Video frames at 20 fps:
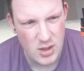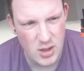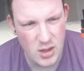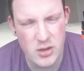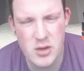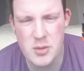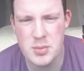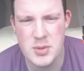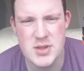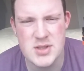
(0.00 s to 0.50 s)

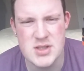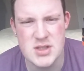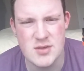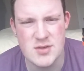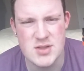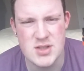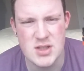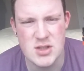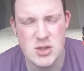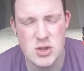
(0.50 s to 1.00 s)
Other places
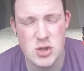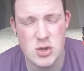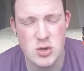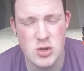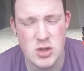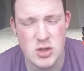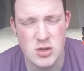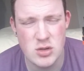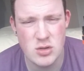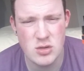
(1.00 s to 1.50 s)
I've seen, you
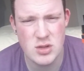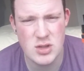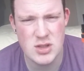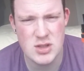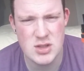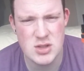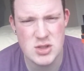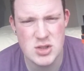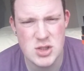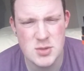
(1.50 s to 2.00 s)
cannot
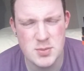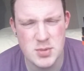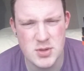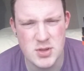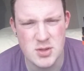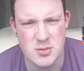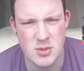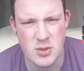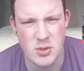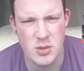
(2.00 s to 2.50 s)
get this cheaper,
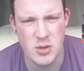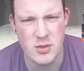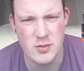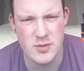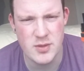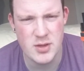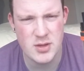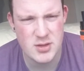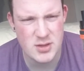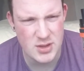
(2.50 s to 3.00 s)
to be quite
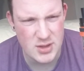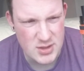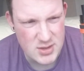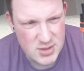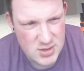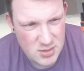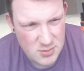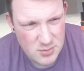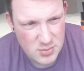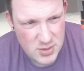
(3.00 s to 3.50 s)
fair, and
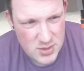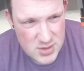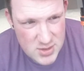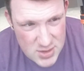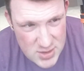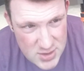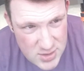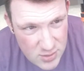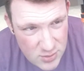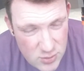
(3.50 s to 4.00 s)
some
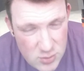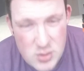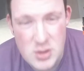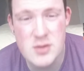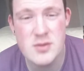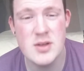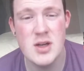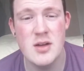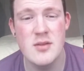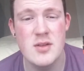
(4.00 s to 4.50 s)
places still don't
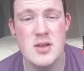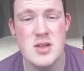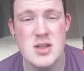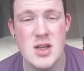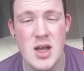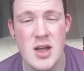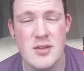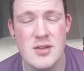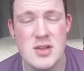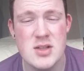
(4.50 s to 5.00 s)
even have
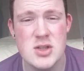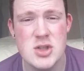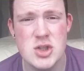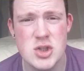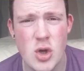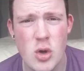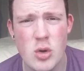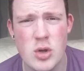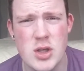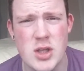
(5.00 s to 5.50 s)
it in
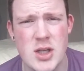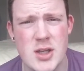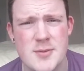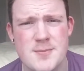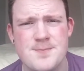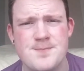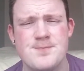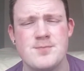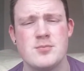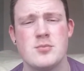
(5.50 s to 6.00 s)
stock yet,
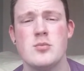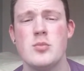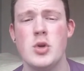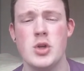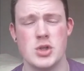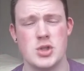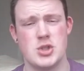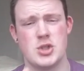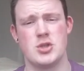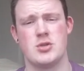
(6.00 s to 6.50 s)

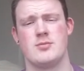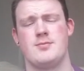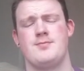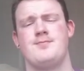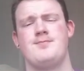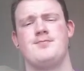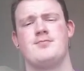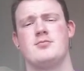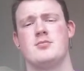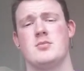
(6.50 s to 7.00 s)
which
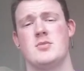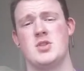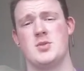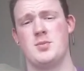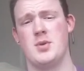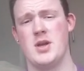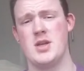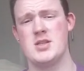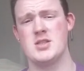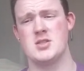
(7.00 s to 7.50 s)

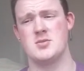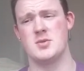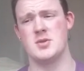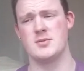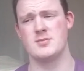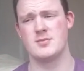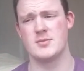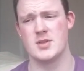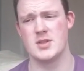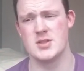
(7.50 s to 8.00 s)
surprises me,
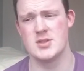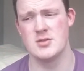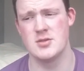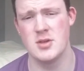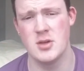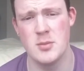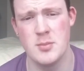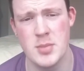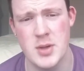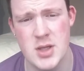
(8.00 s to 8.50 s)

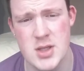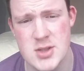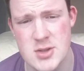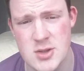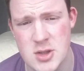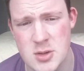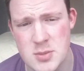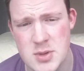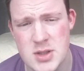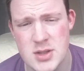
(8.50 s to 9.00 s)
considering how big it's
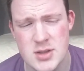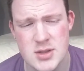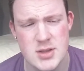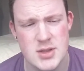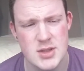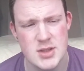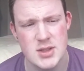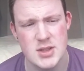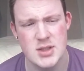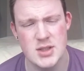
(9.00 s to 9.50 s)
going to be,
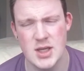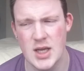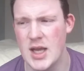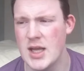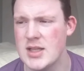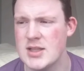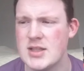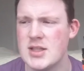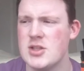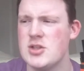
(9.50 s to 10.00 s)

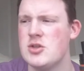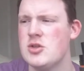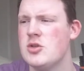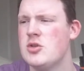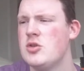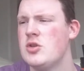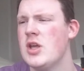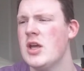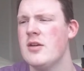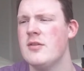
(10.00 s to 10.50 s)
and that
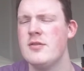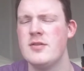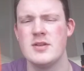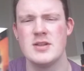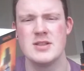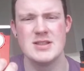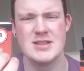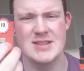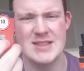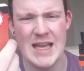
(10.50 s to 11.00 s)
you
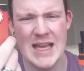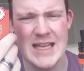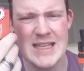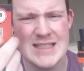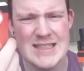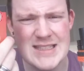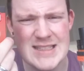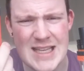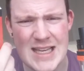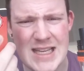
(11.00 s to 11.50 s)
give
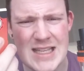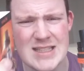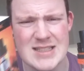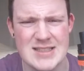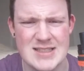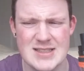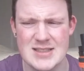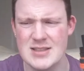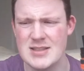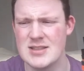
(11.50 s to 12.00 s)
10
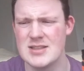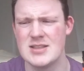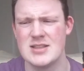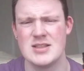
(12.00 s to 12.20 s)
cents